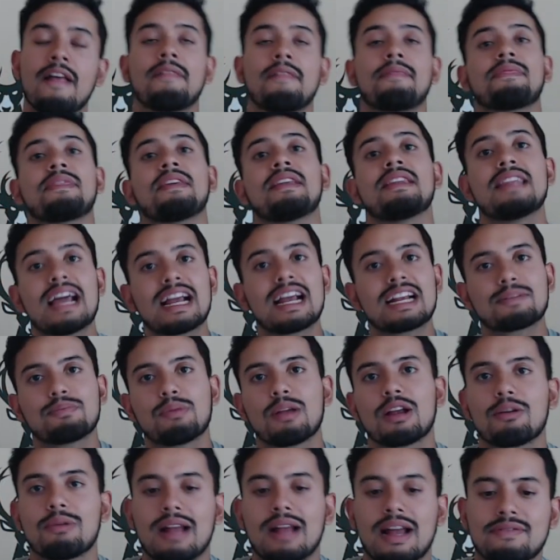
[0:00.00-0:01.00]
The next
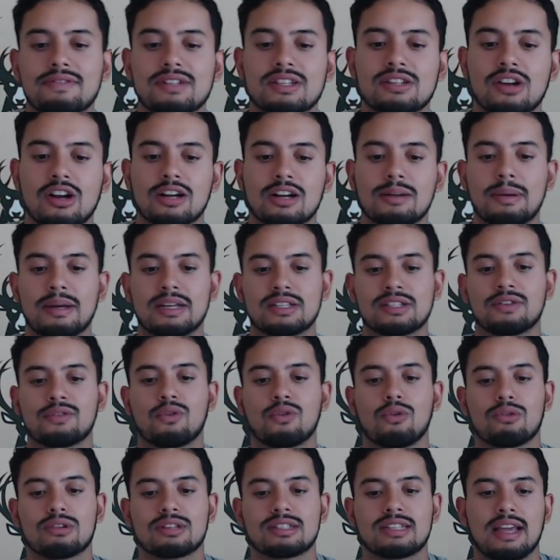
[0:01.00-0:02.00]
player we have to talk about is, of
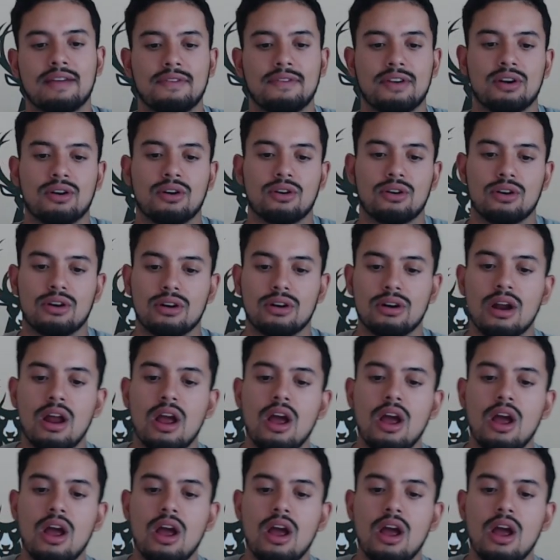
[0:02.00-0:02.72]
course, Kevin Huerter.